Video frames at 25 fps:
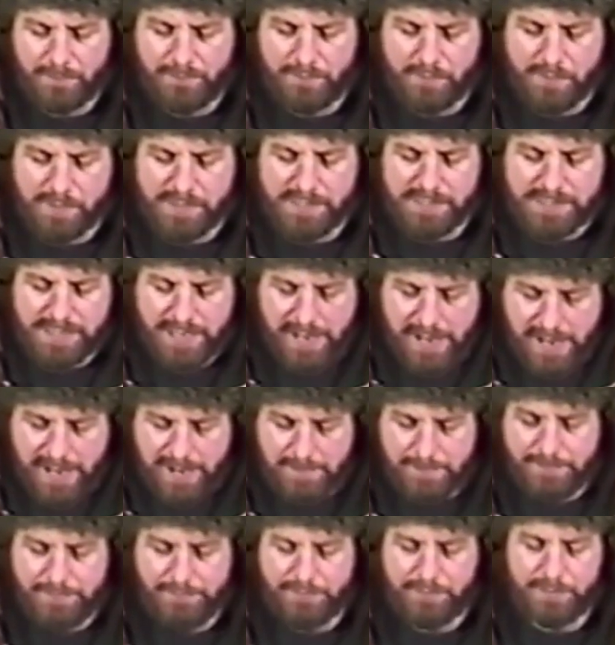from this
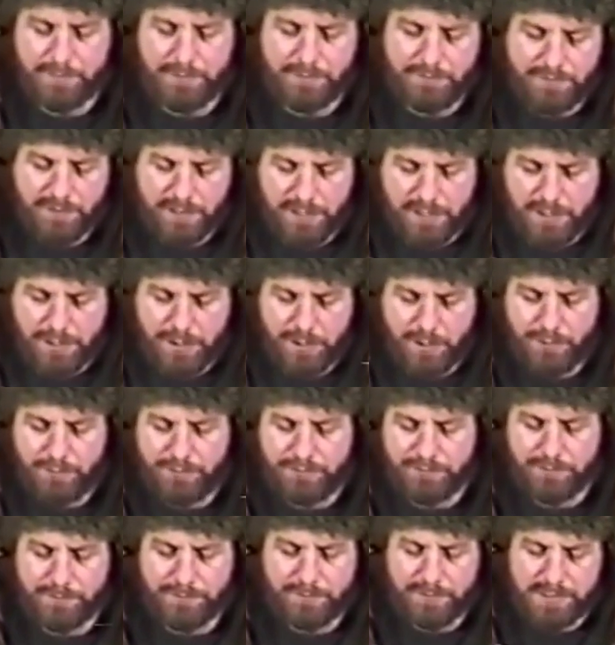tape, from the video,
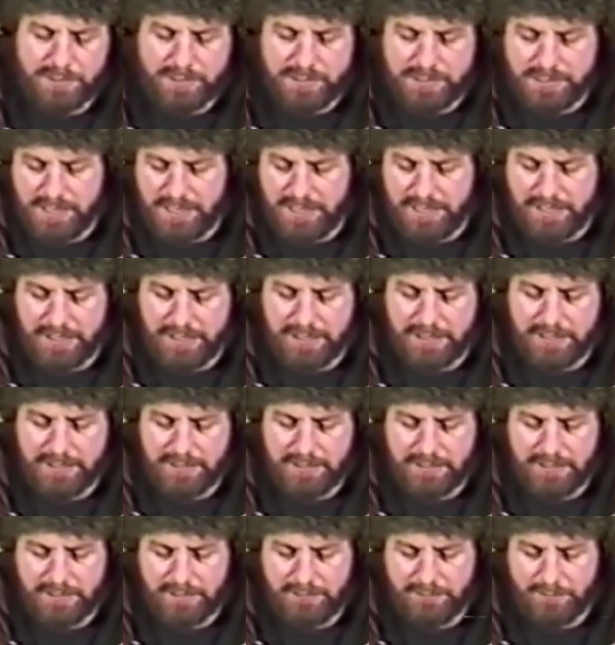from this study,
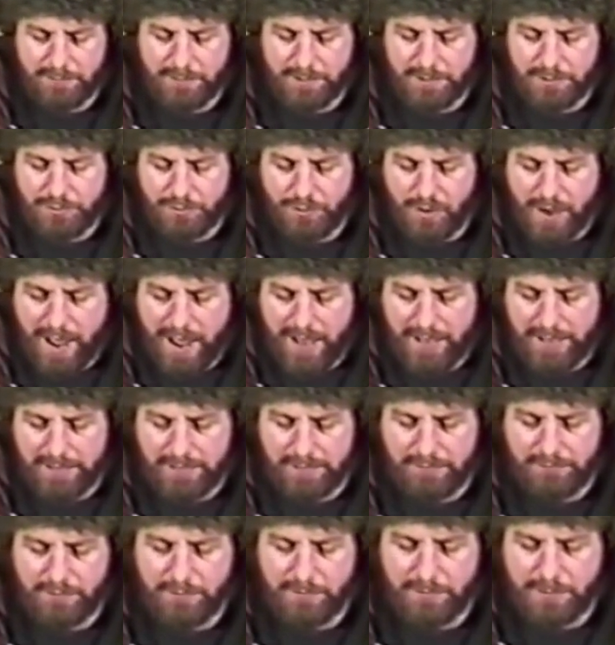from the track,
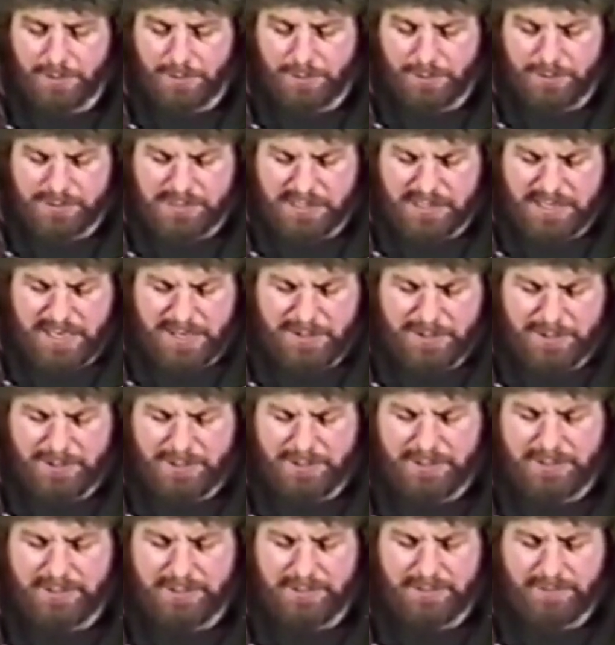from the newsletter,
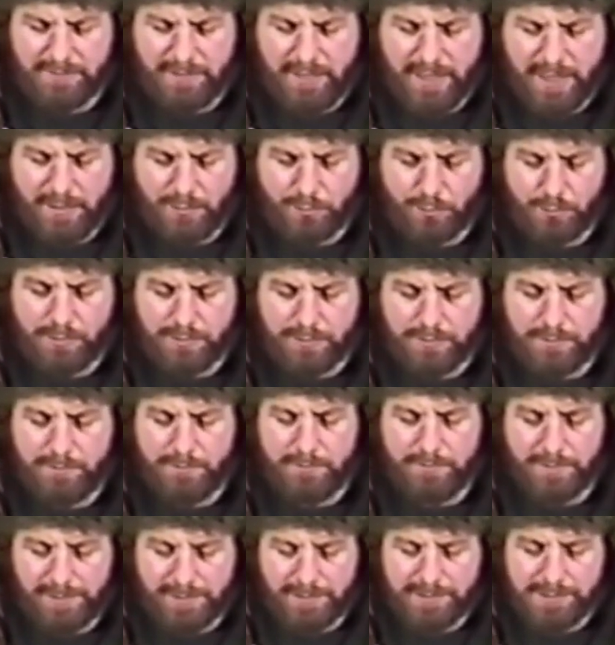and would
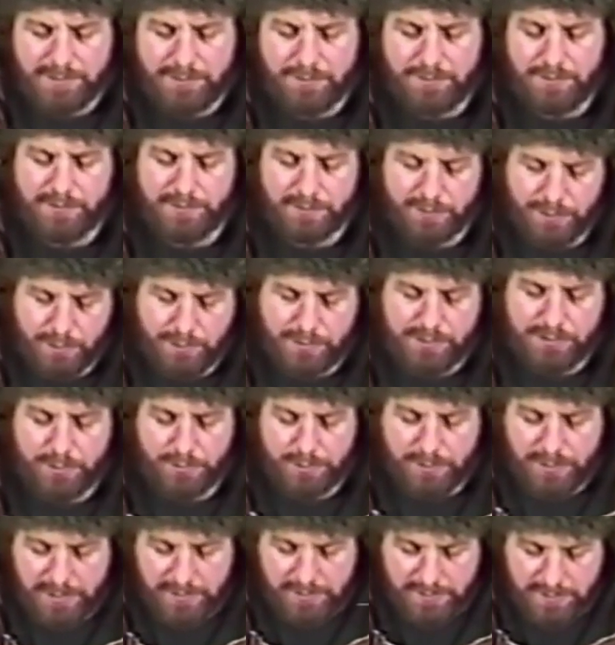minister to those who
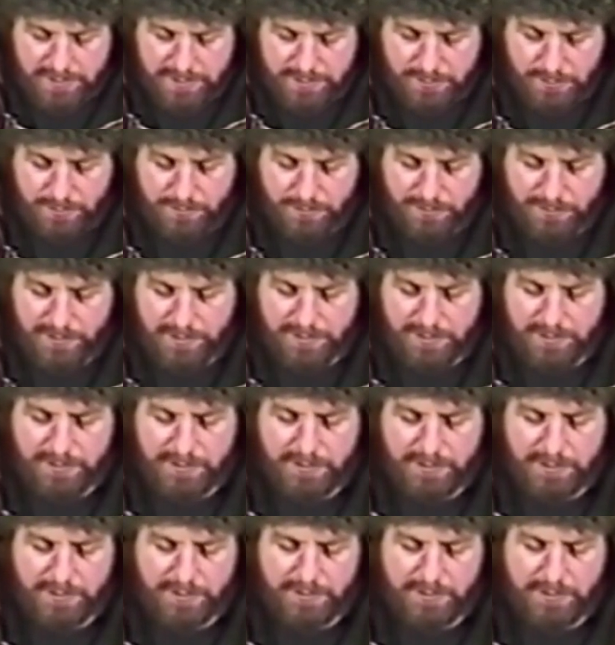need this word.
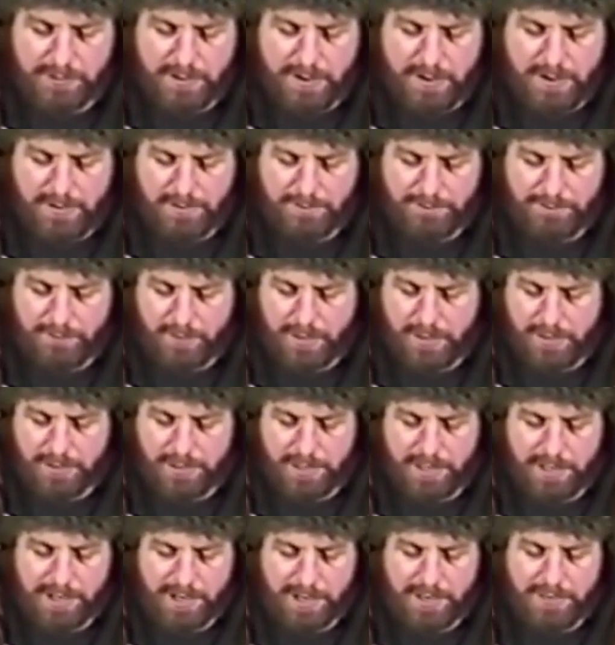And
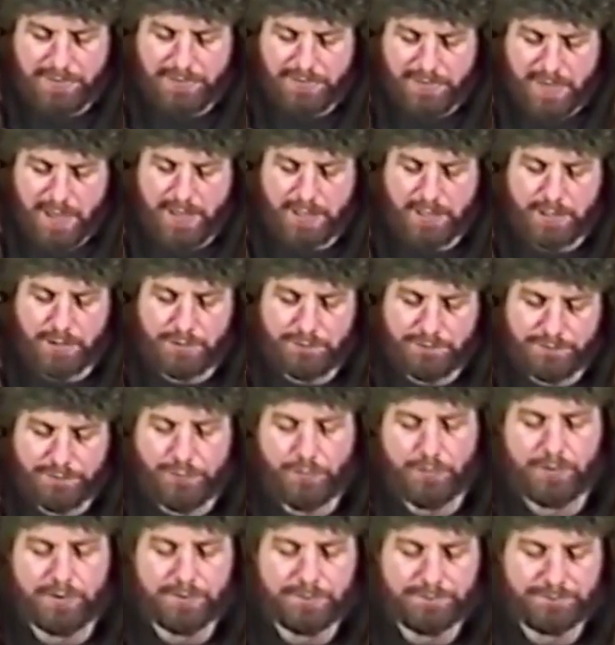God, I thank you
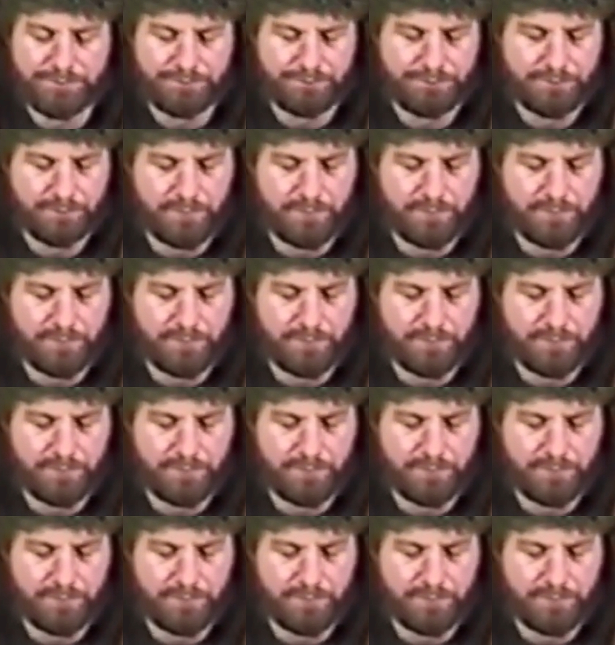for